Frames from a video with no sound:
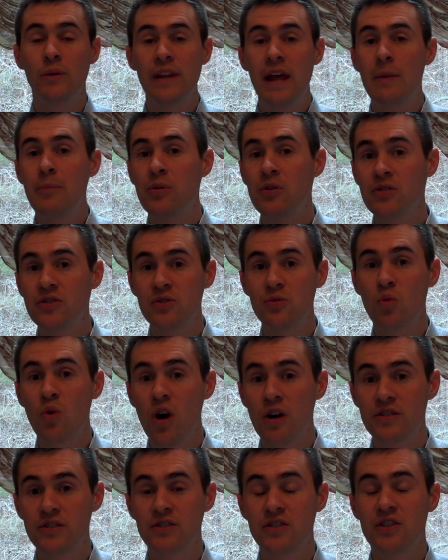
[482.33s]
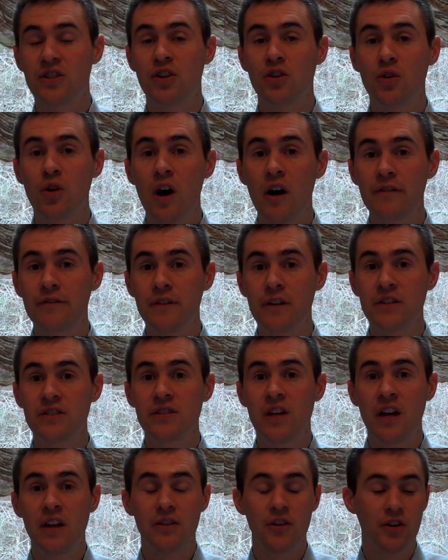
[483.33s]
when that person walks into your
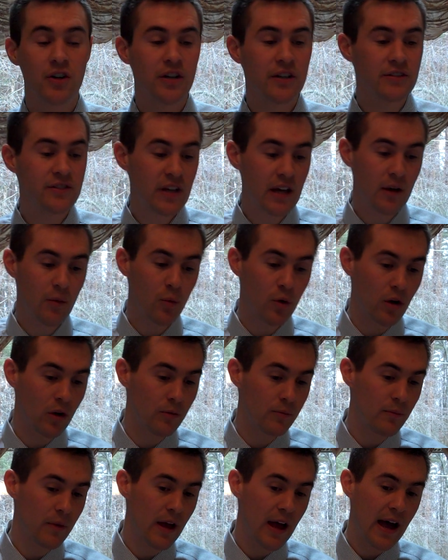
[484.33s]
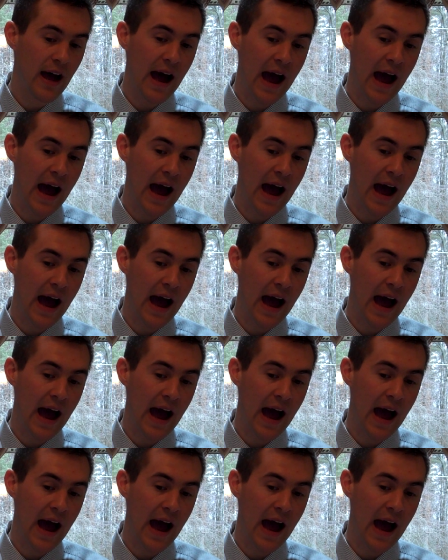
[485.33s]
office, they're going to say, well,